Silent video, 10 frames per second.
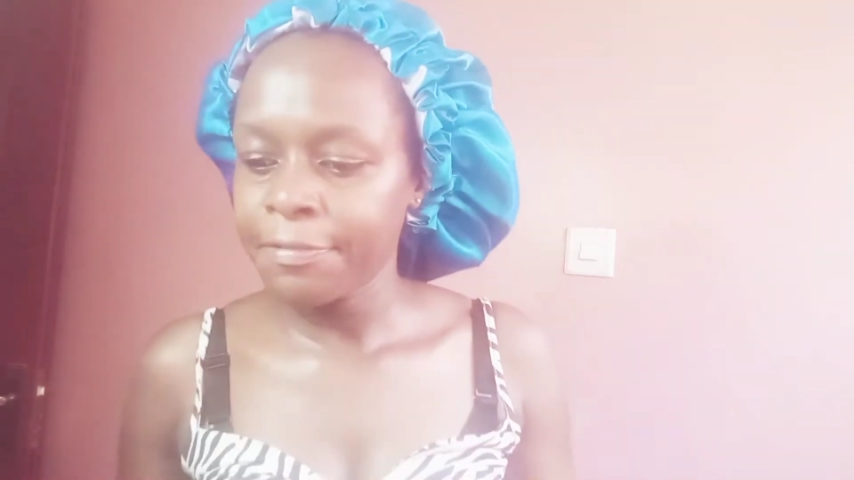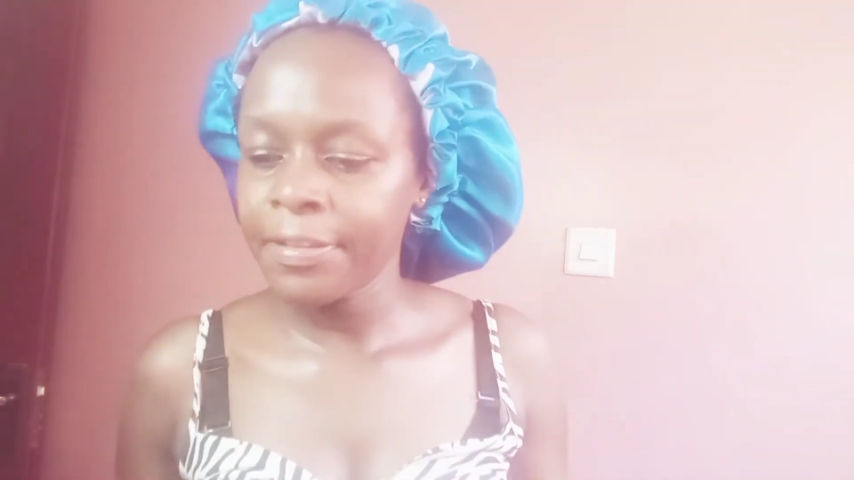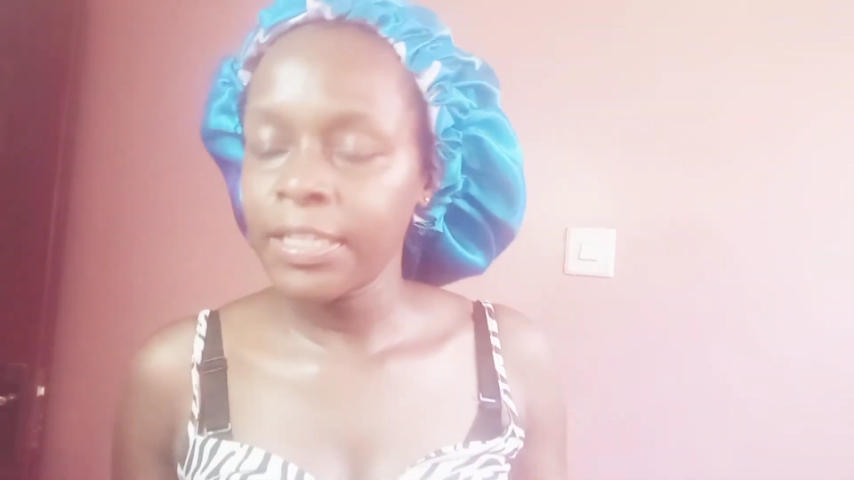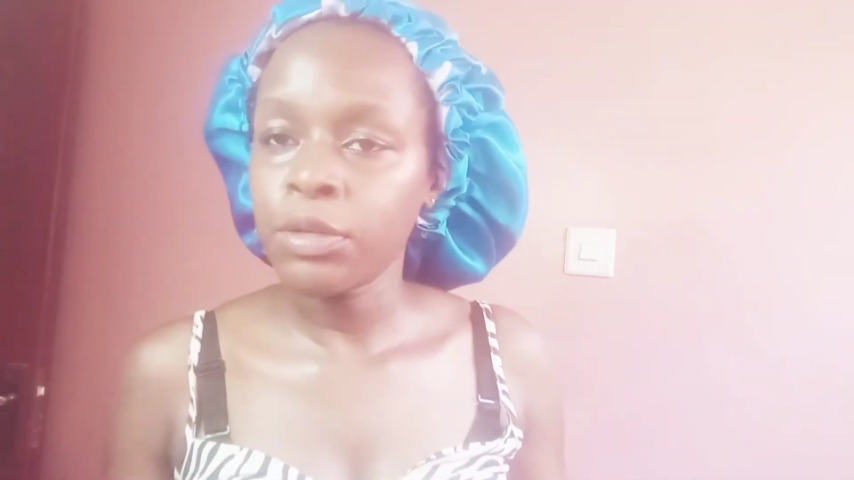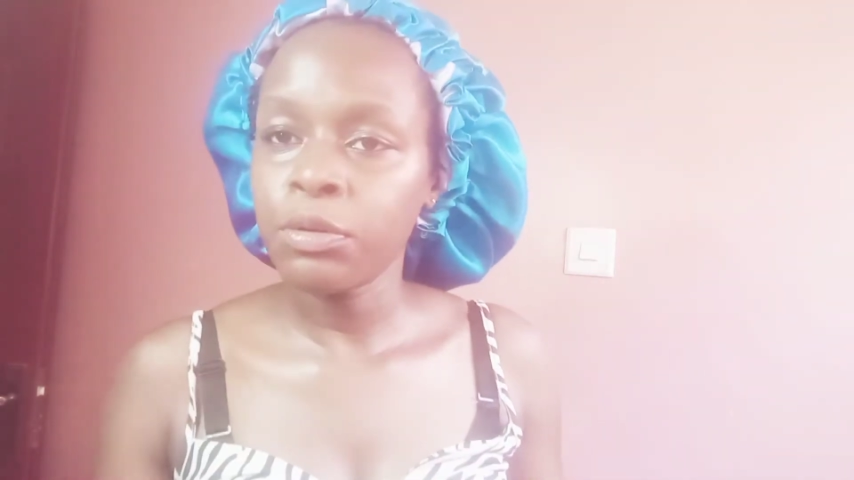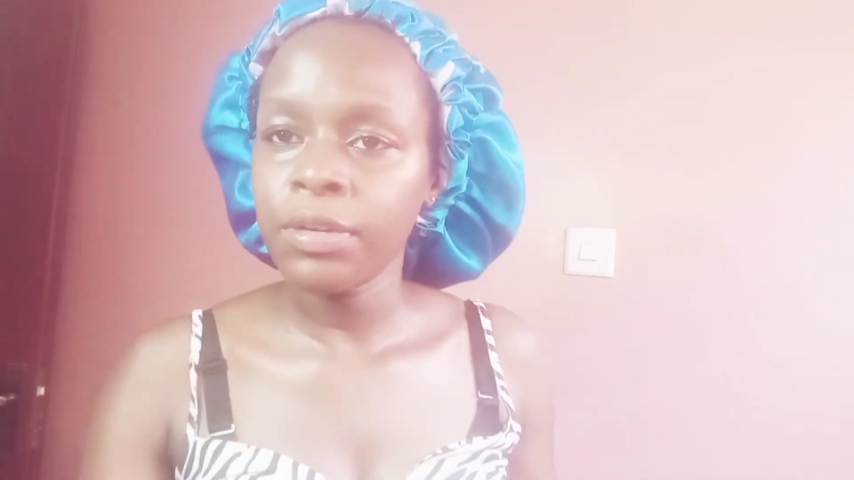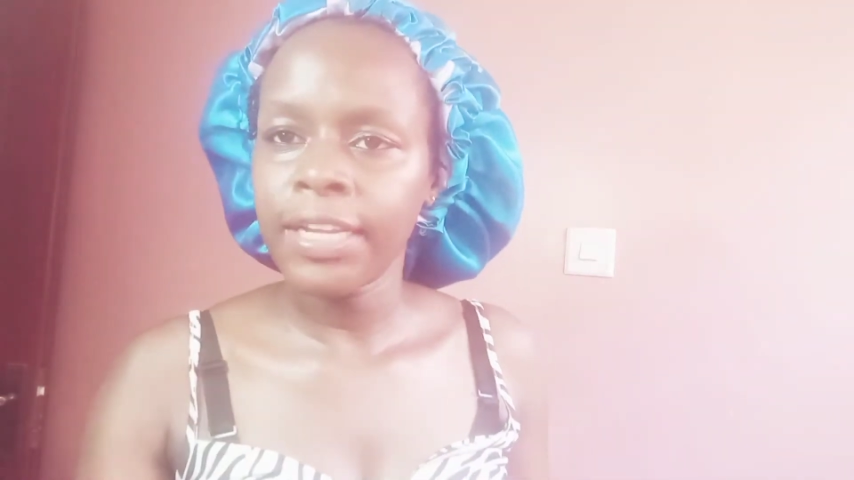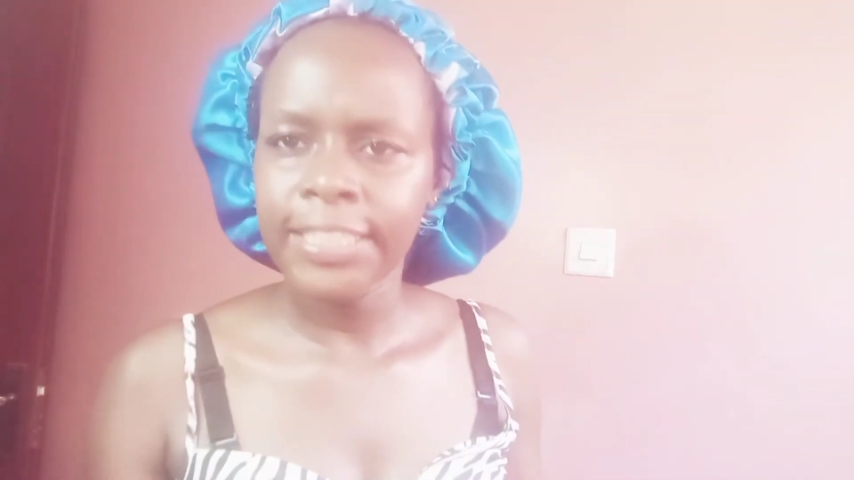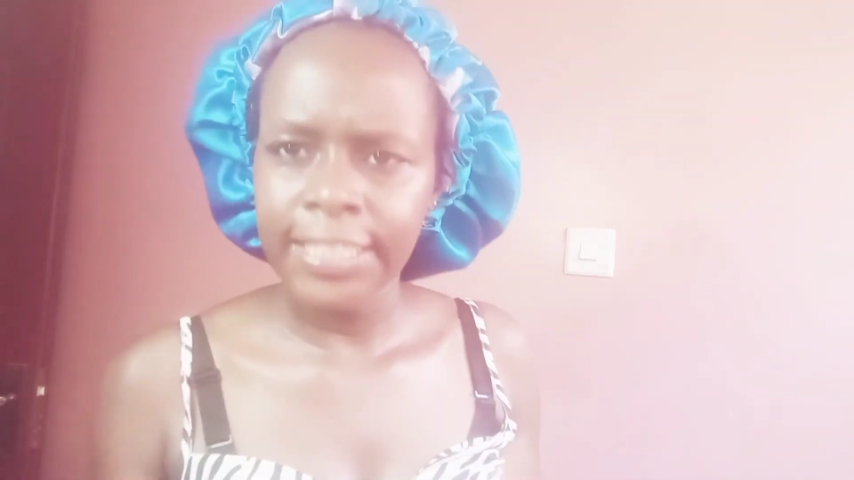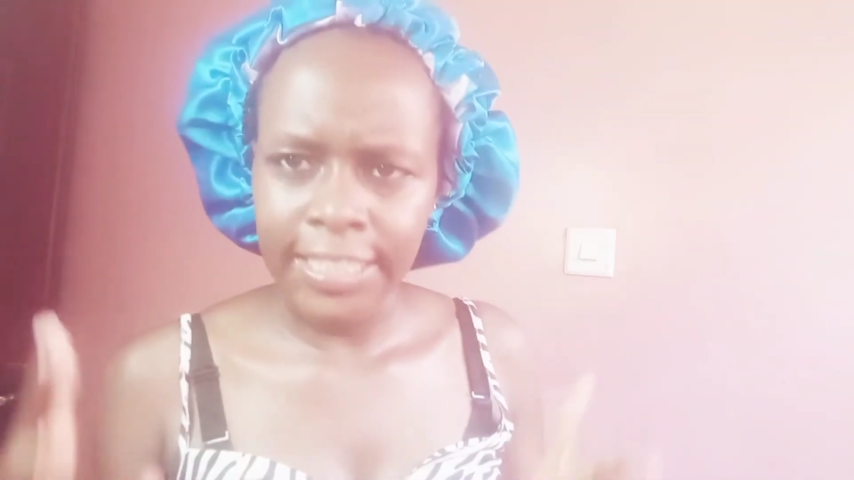feeling good,
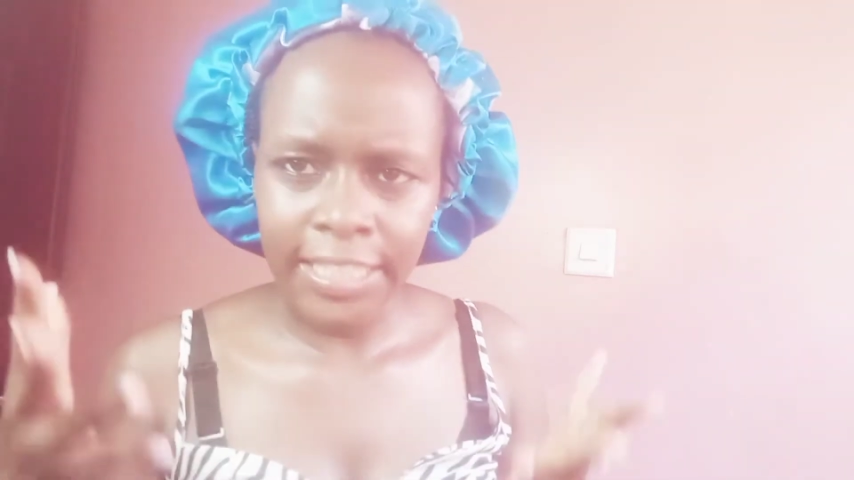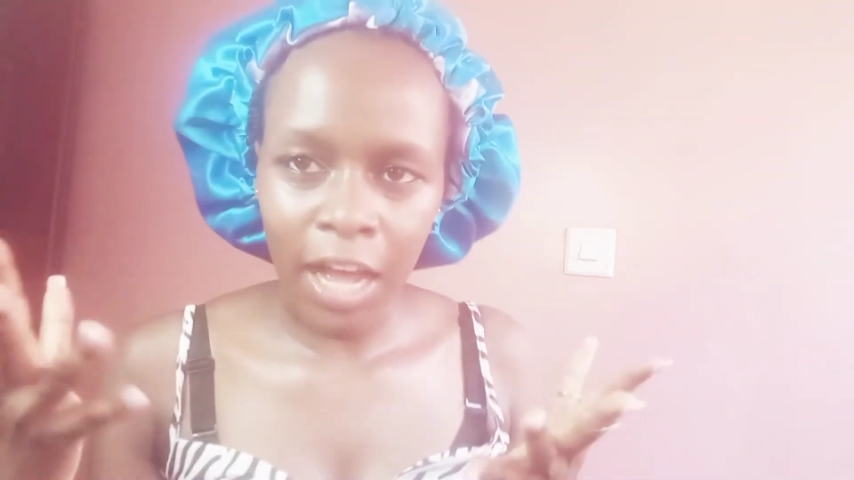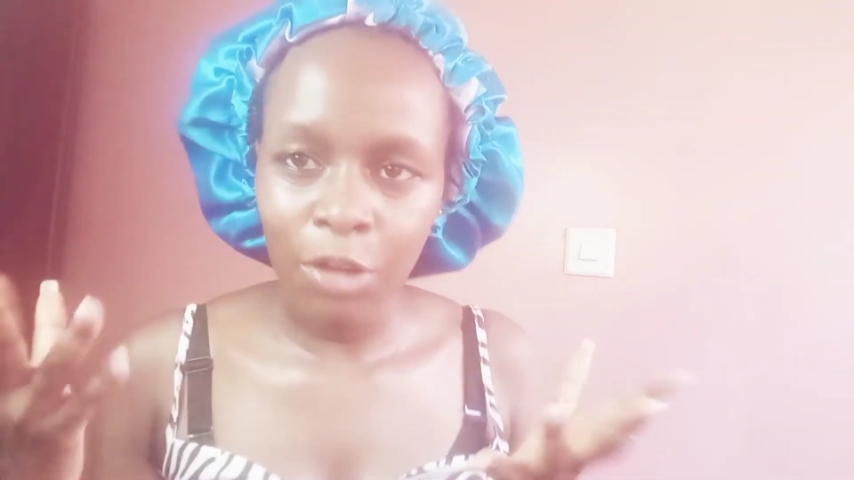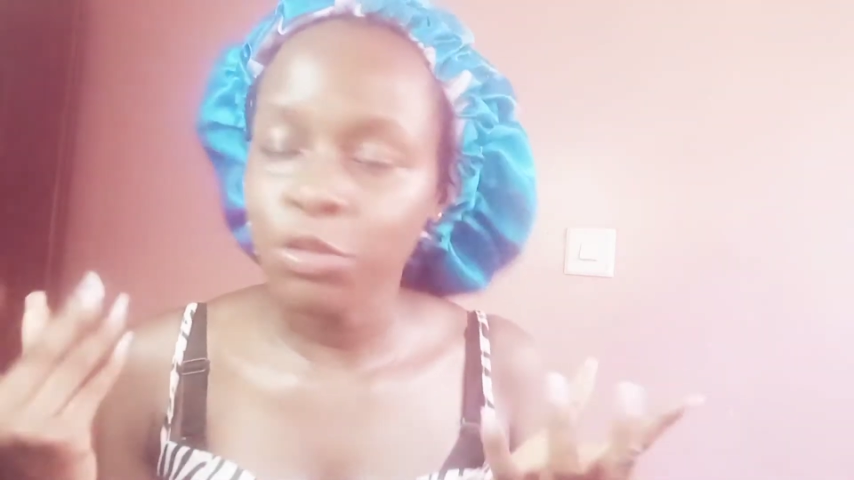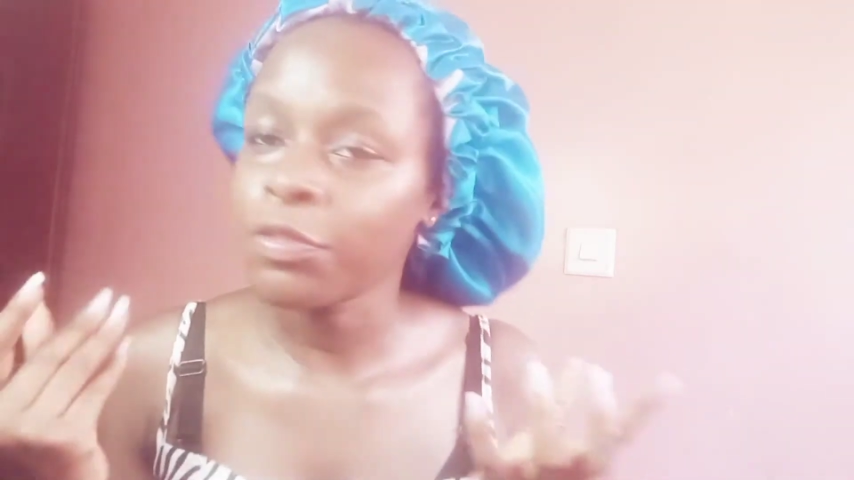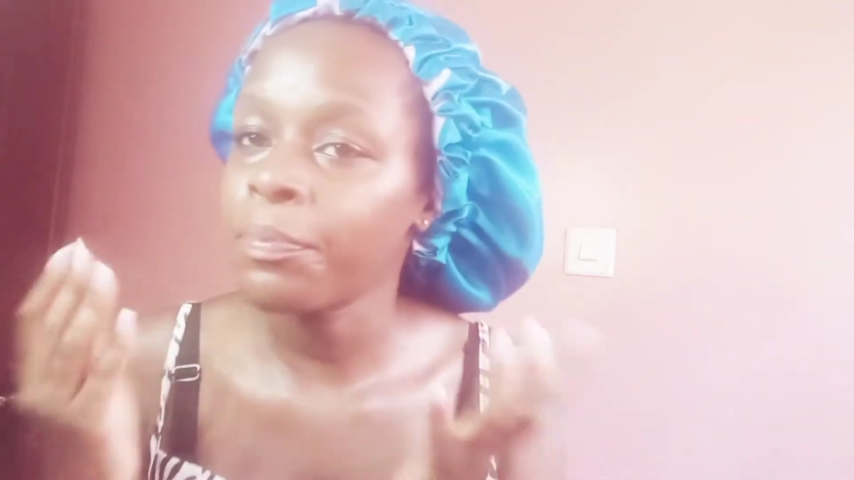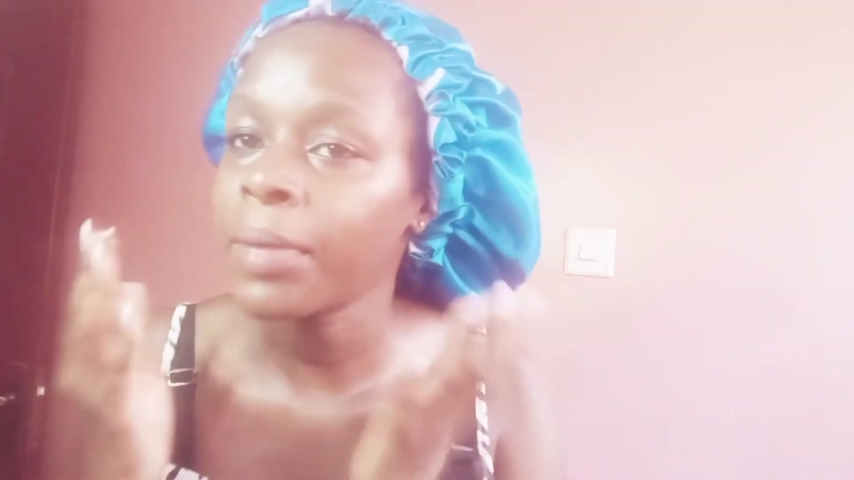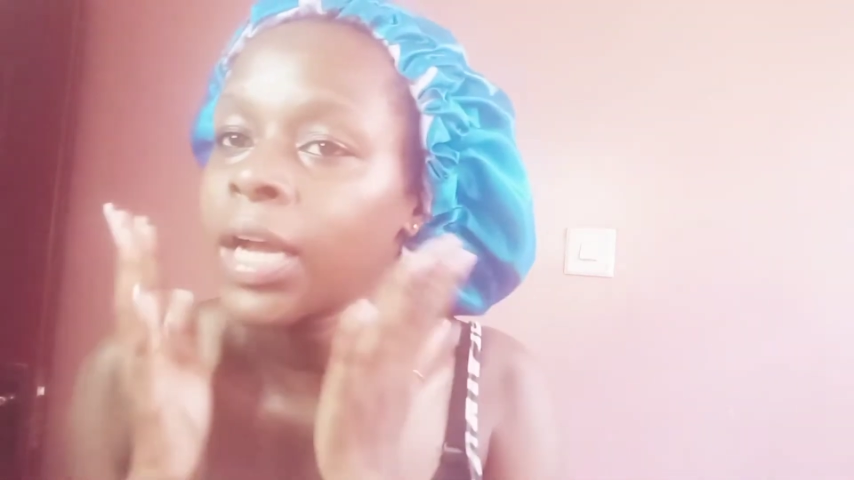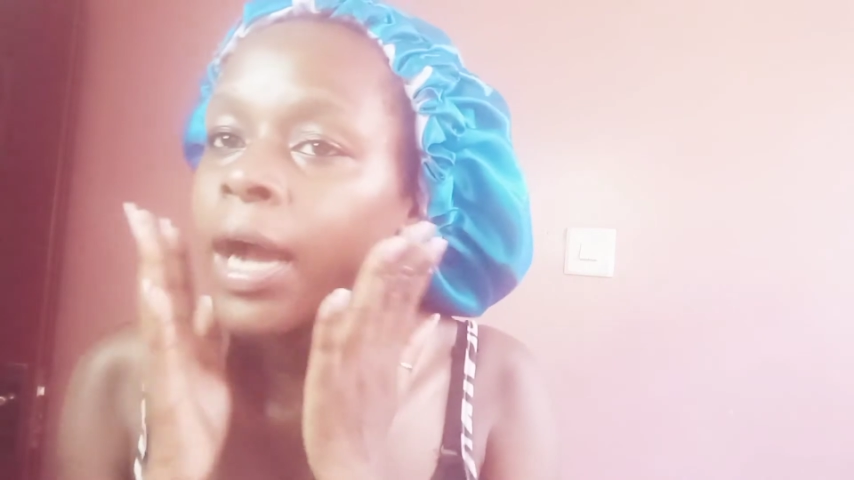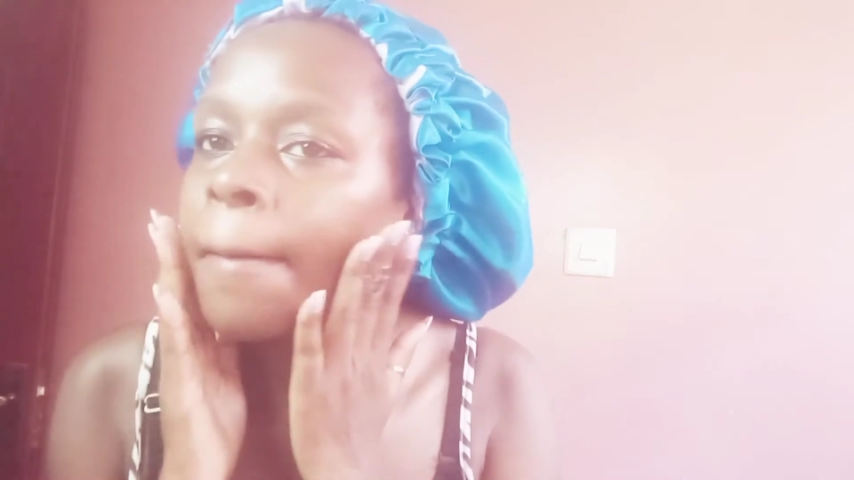and it's out of
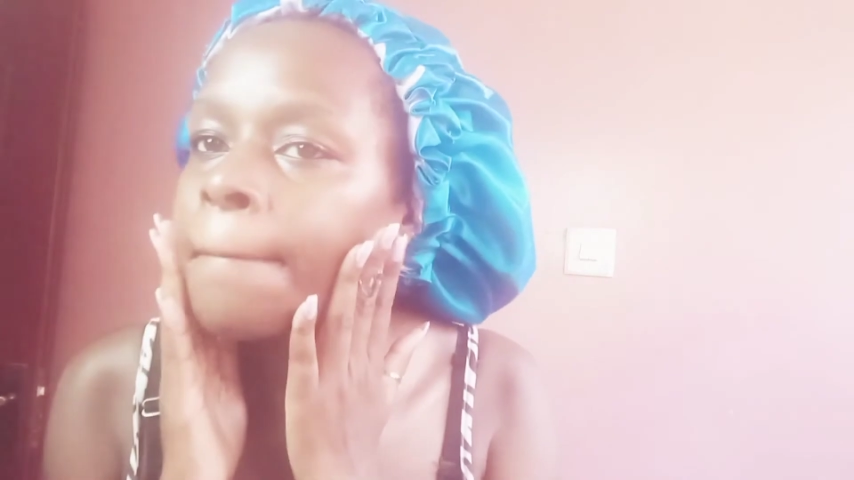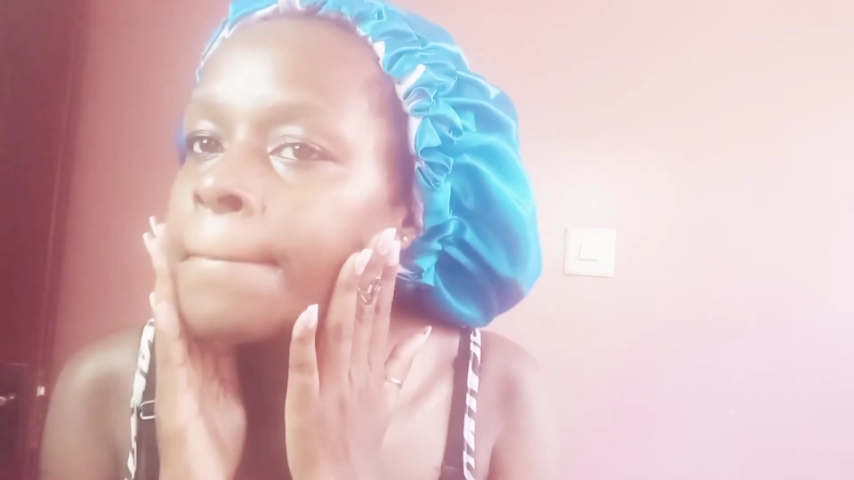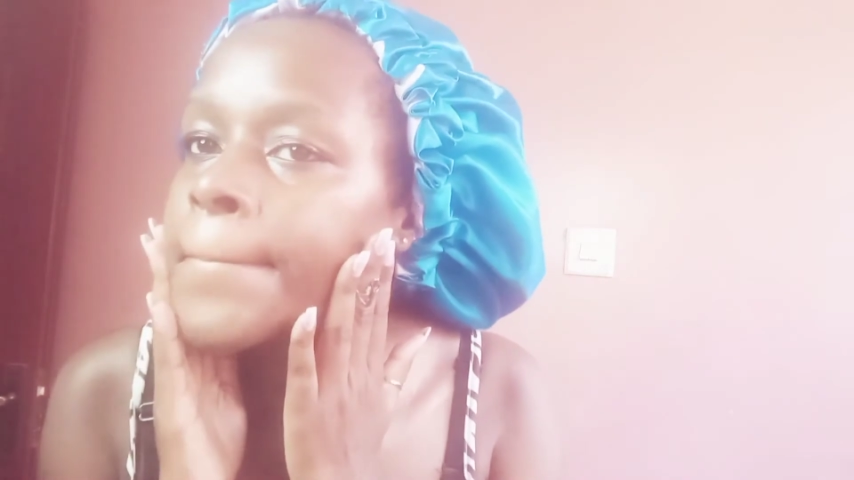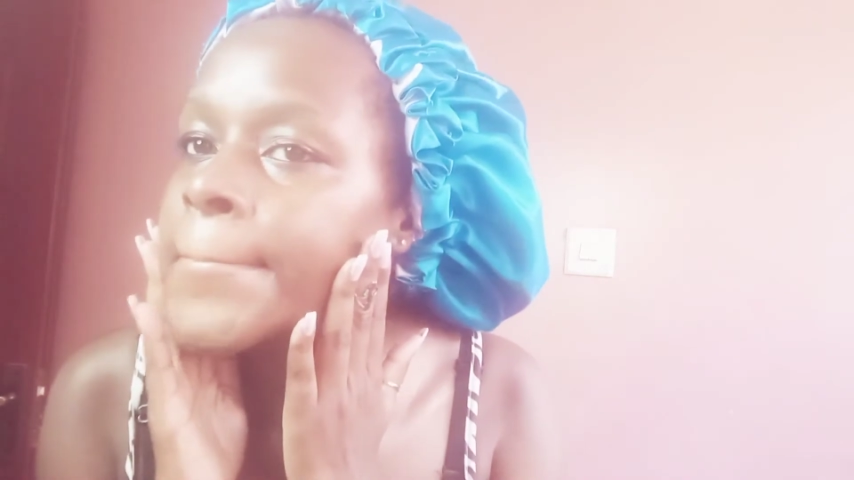makeup.